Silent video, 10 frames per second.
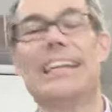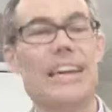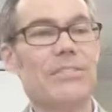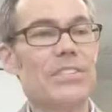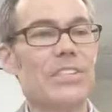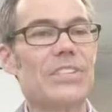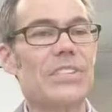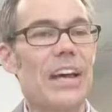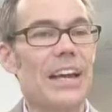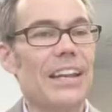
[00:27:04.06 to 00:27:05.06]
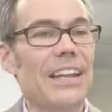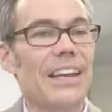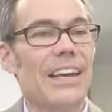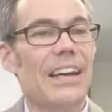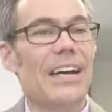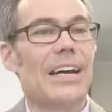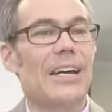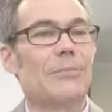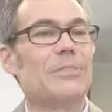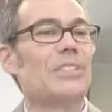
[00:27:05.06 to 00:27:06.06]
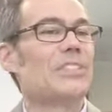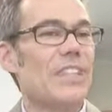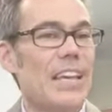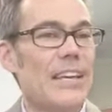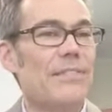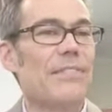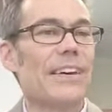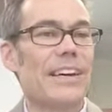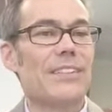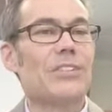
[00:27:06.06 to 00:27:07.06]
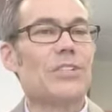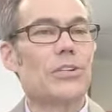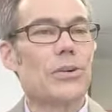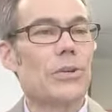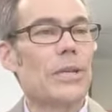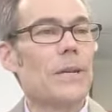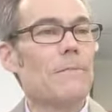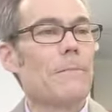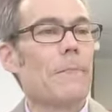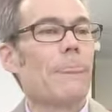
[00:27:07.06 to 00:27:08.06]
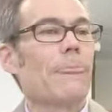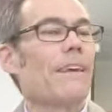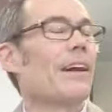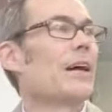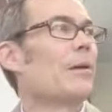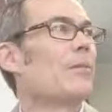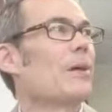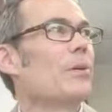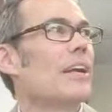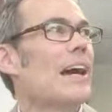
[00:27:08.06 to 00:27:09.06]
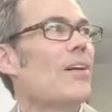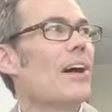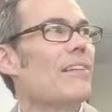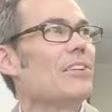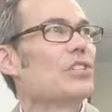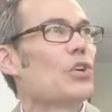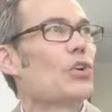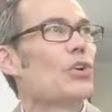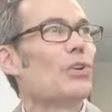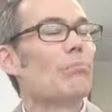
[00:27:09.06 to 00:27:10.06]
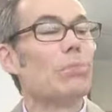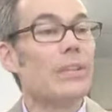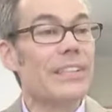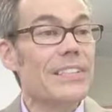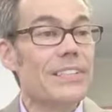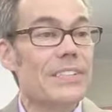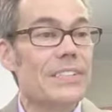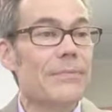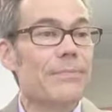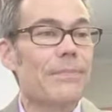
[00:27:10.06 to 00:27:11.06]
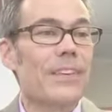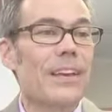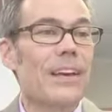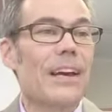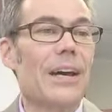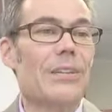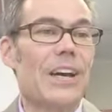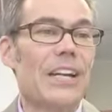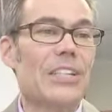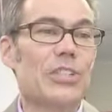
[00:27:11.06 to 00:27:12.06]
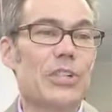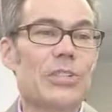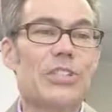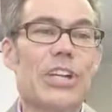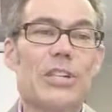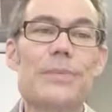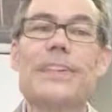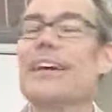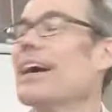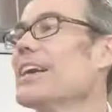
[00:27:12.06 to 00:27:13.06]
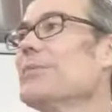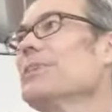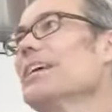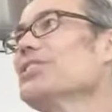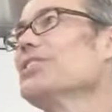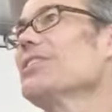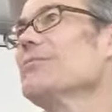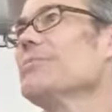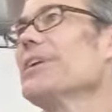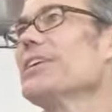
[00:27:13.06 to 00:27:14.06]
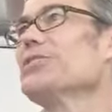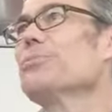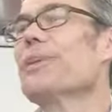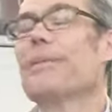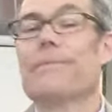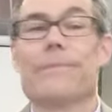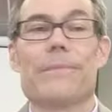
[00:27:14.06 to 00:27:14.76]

he gave us his son to save us eternally, that we now have eternal bliss, not eternal judgment, condemnation, punishment.